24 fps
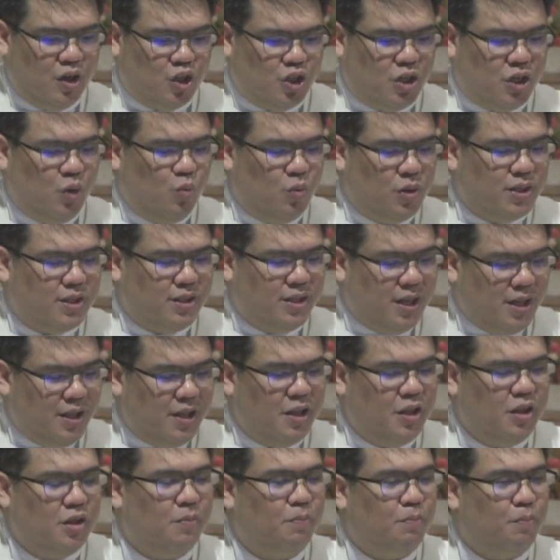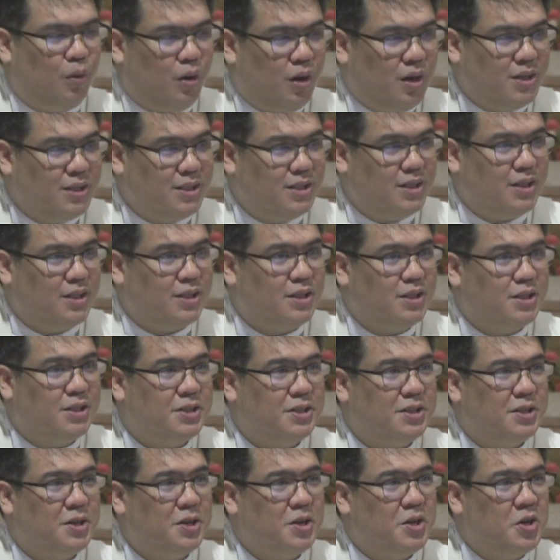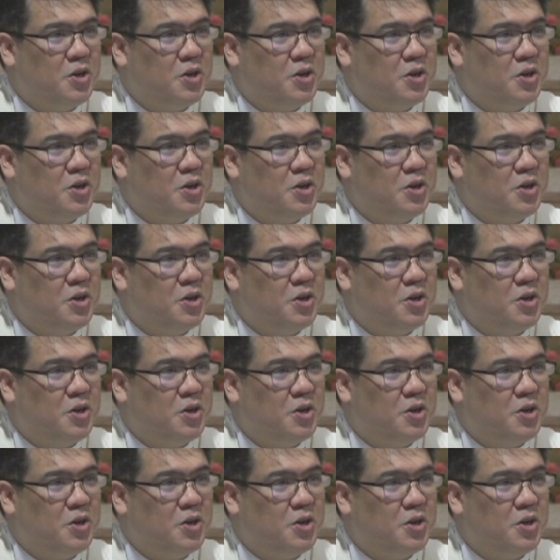She was still in the process